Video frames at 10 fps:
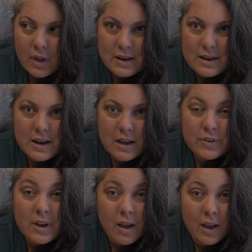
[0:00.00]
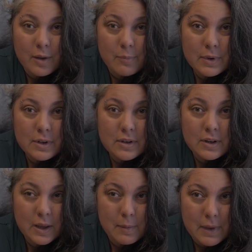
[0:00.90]
didn't have time to
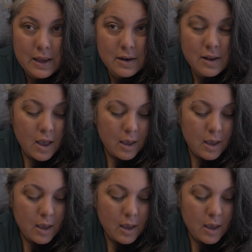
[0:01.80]
commit.